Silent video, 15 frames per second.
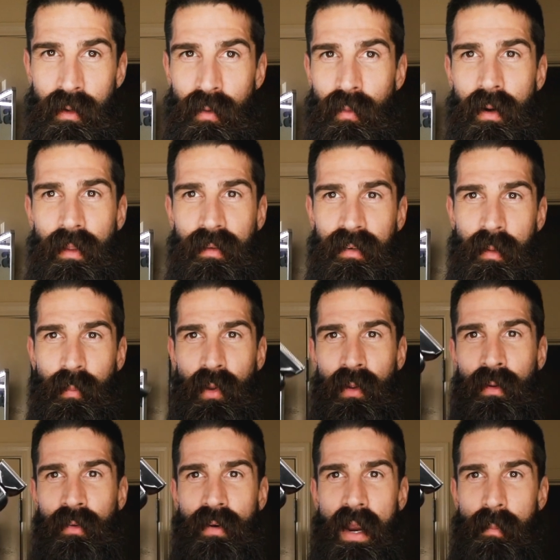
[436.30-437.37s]
Really simple,
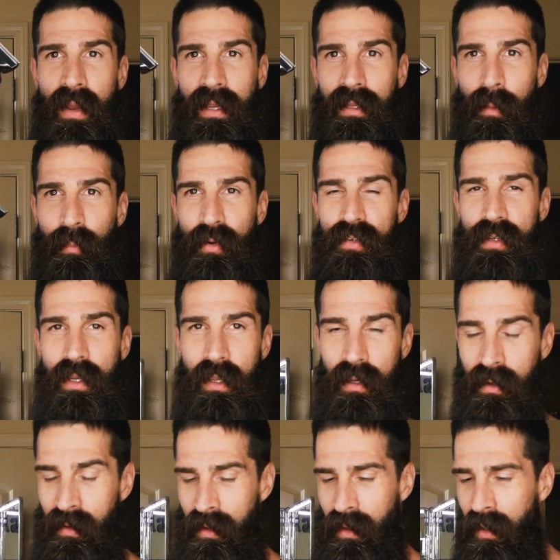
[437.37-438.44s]
grab my clippers
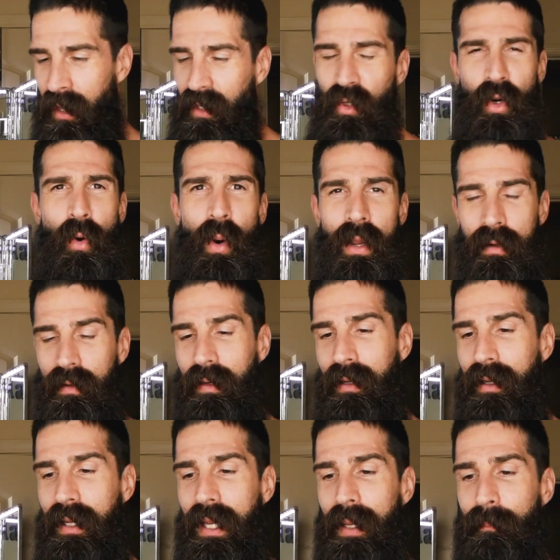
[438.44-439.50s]
again. And you know what?
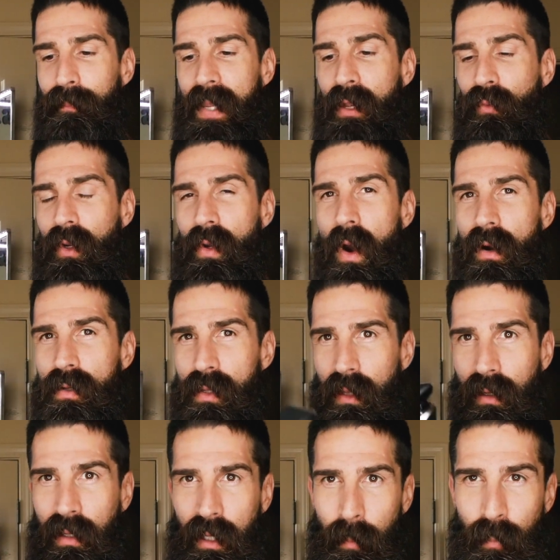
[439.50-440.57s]
In regard to the
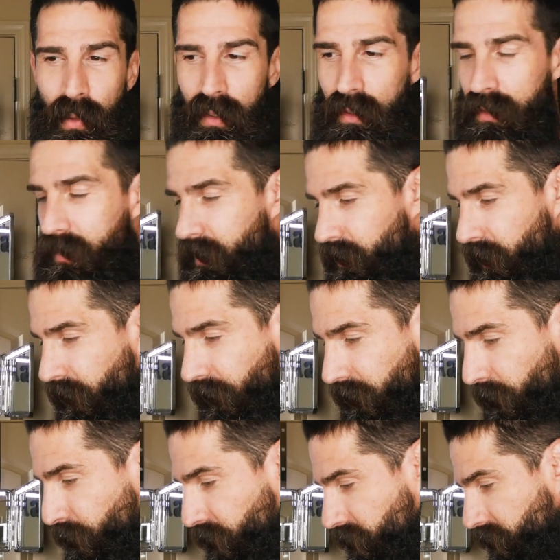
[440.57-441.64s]
clippers and the other
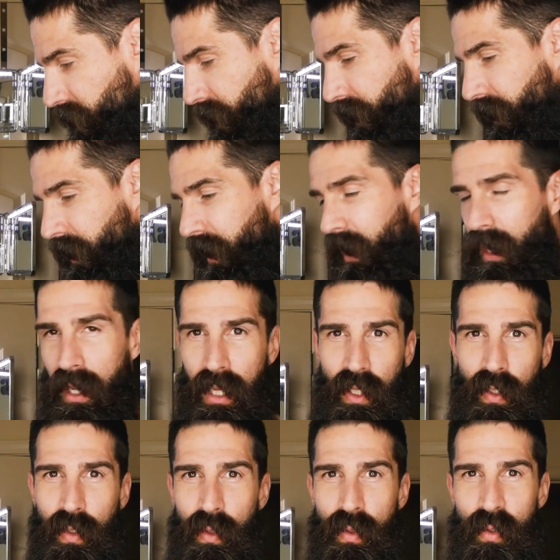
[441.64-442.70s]
clippers that I
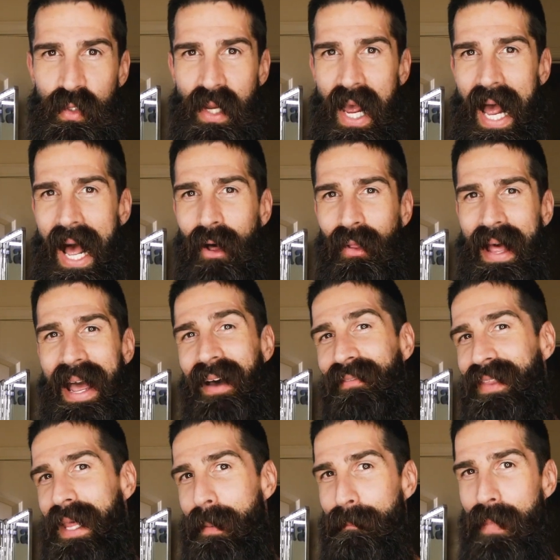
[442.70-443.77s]
use, I'll
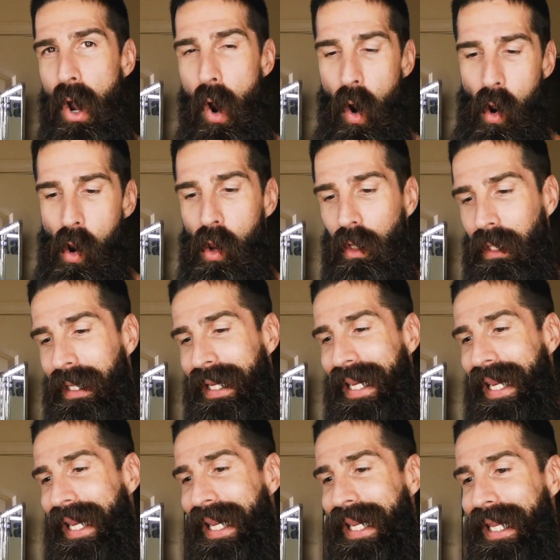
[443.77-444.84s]
have them all
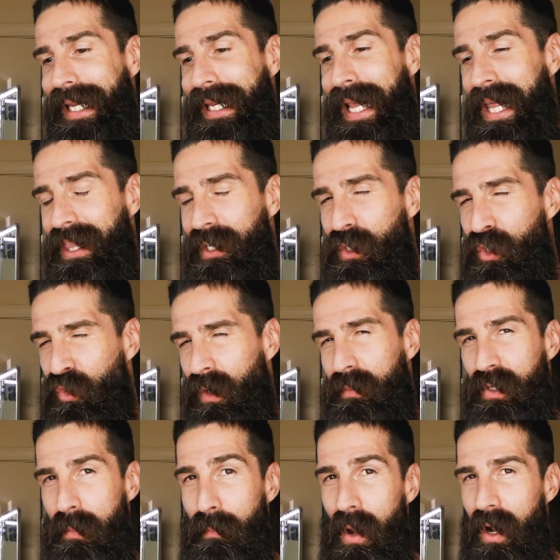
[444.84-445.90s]
in the
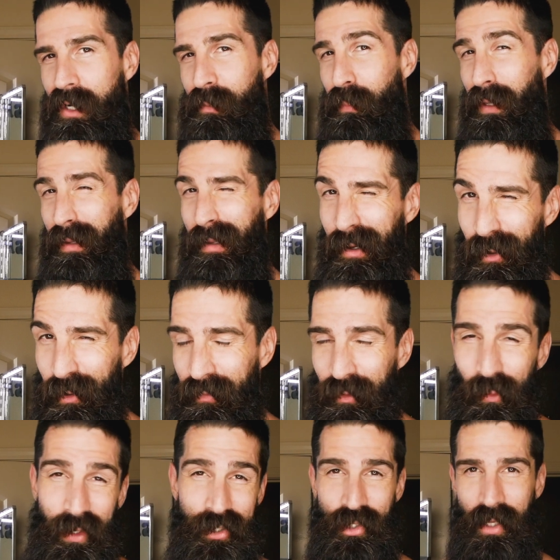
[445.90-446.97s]
description box below if
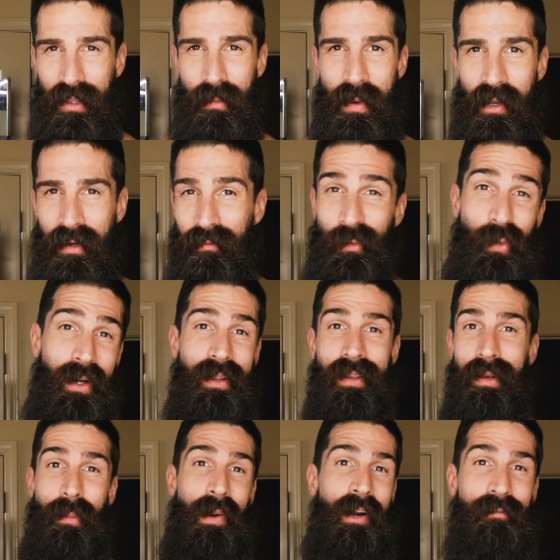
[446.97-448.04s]
you wanna check them out, if you wanna
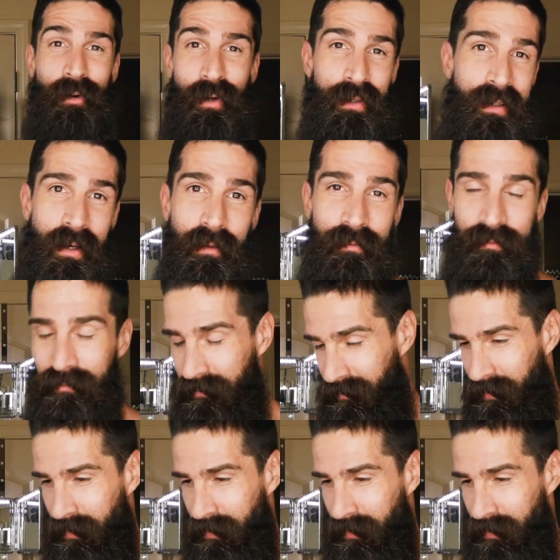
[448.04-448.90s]
get a pair for yourself.